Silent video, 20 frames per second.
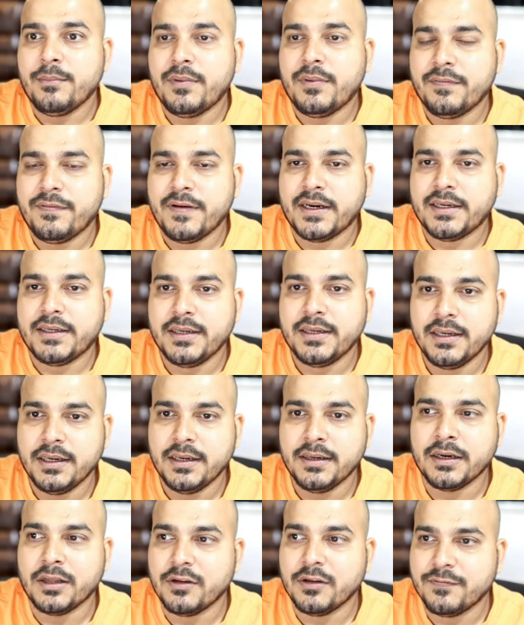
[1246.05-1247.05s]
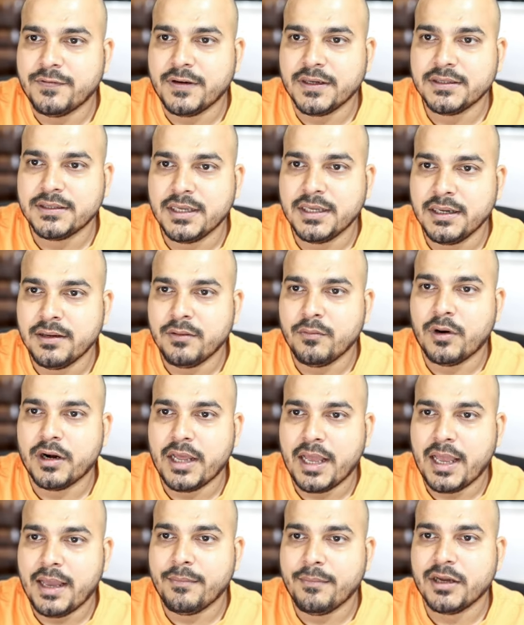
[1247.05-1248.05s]
Perfect. Now the first thing
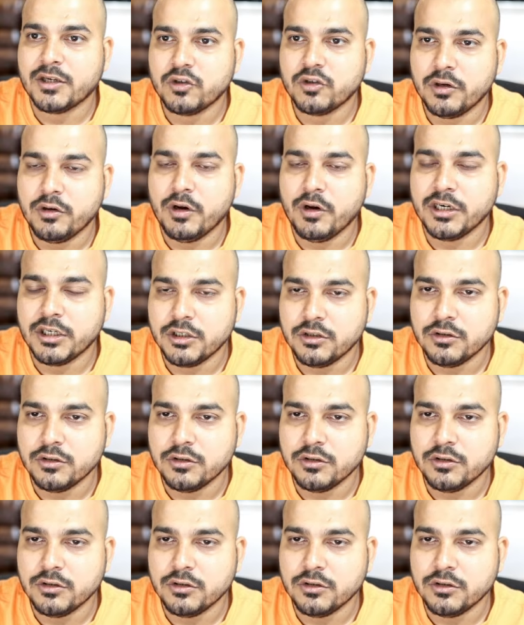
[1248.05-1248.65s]
what I'm actually going